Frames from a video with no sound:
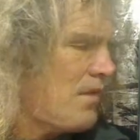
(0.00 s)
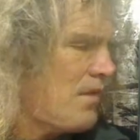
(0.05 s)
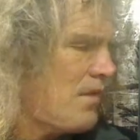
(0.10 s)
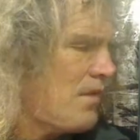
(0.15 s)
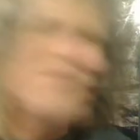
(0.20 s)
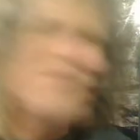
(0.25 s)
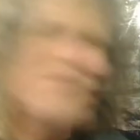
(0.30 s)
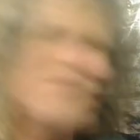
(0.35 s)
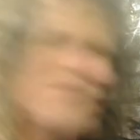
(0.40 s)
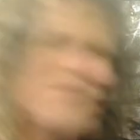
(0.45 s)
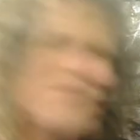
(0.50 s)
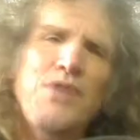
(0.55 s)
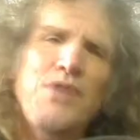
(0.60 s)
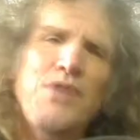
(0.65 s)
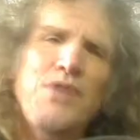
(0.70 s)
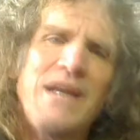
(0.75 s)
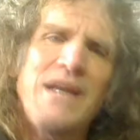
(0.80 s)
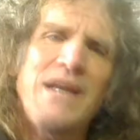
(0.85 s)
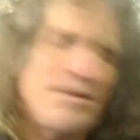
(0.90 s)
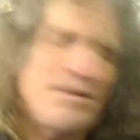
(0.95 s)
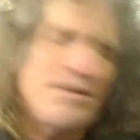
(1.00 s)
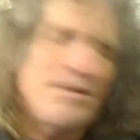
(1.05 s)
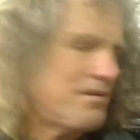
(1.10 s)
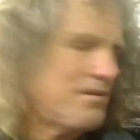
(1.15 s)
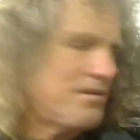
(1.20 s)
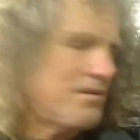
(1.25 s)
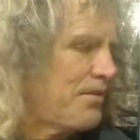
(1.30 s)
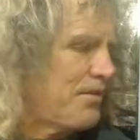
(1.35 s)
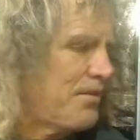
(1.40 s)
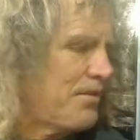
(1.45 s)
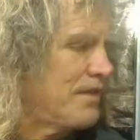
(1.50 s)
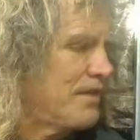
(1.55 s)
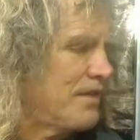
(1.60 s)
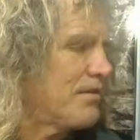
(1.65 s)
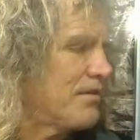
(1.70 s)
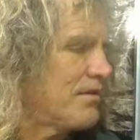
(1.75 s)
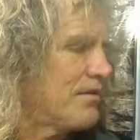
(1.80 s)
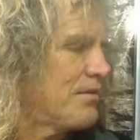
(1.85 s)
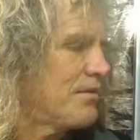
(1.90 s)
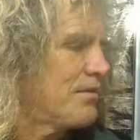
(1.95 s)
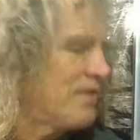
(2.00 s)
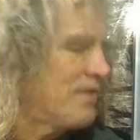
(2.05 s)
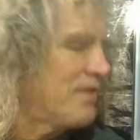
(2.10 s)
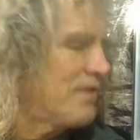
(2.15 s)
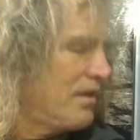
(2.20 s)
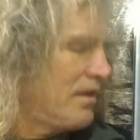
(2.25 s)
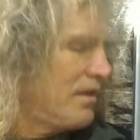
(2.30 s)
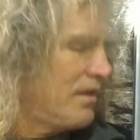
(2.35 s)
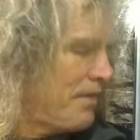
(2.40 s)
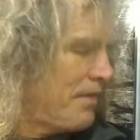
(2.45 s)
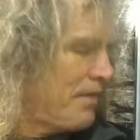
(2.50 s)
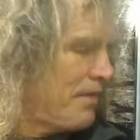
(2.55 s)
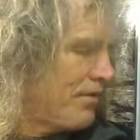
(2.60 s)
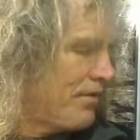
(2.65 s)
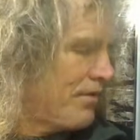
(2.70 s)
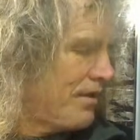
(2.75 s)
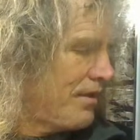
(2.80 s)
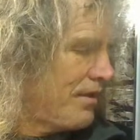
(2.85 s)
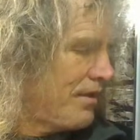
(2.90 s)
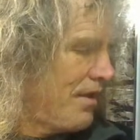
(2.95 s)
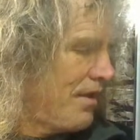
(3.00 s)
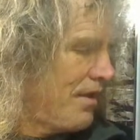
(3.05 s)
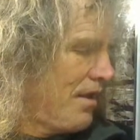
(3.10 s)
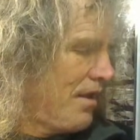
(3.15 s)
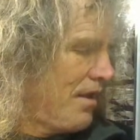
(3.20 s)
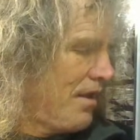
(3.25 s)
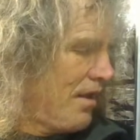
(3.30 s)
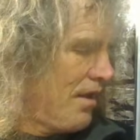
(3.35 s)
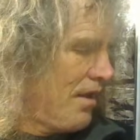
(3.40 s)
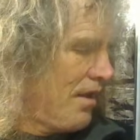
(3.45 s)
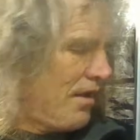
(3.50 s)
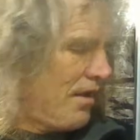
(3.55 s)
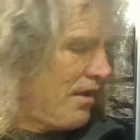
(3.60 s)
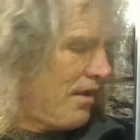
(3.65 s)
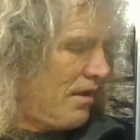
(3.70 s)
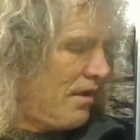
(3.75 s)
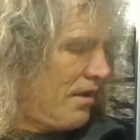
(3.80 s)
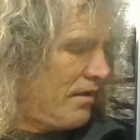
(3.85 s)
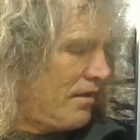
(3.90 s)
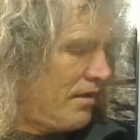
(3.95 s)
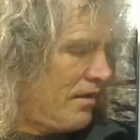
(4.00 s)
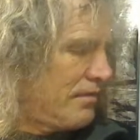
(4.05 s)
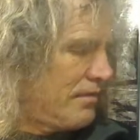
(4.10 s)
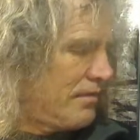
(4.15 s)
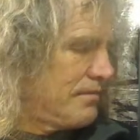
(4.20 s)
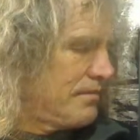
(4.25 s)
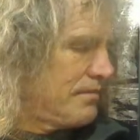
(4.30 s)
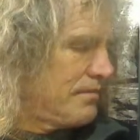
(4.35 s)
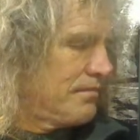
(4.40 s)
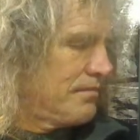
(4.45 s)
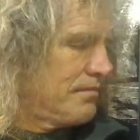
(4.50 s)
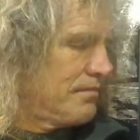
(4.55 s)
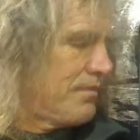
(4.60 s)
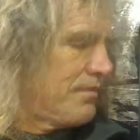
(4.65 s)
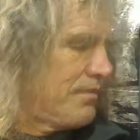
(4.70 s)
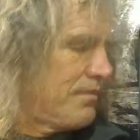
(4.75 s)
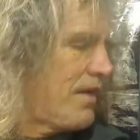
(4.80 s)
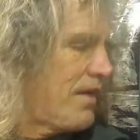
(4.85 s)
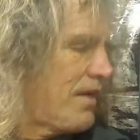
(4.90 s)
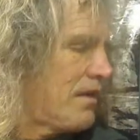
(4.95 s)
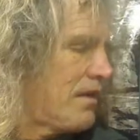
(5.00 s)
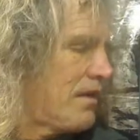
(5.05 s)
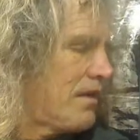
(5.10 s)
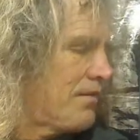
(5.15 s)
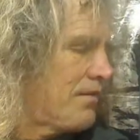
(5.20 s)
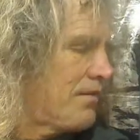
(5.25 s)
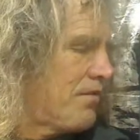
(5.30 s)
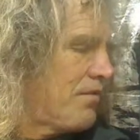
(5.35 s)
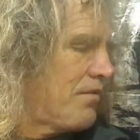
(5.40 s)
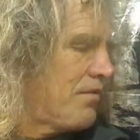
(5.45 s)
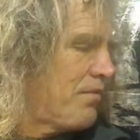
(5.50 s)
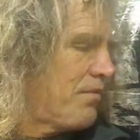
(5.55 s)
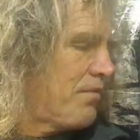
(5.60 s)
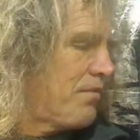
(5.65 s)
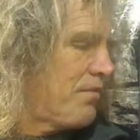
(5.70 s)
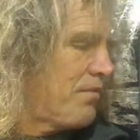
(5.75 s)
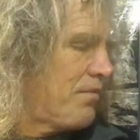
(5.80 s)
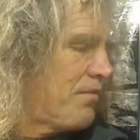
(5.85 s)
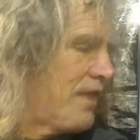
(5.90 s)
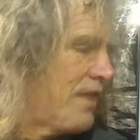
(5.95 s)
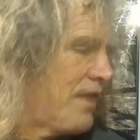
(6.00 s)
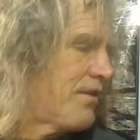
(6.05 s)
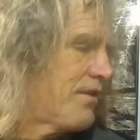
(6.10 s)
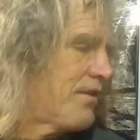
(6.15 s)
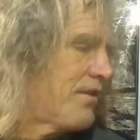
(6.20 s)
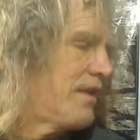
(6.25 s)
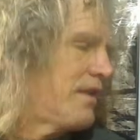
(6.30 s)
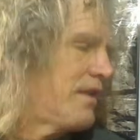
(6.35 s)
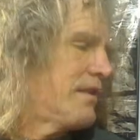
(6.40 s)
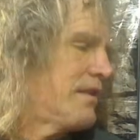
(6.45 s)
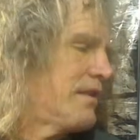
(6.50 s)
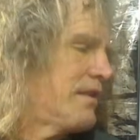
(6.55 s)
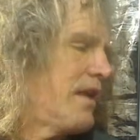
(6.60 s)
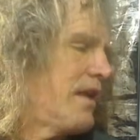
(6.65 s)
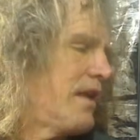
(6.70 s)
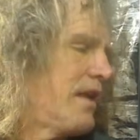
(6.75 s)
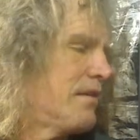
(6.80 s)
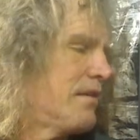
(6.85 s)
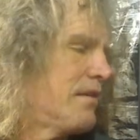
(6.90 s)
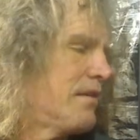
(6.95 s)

Just pointing out some things. So I was thinking about the... Uh, the fact that I've sort of pointed out that antenna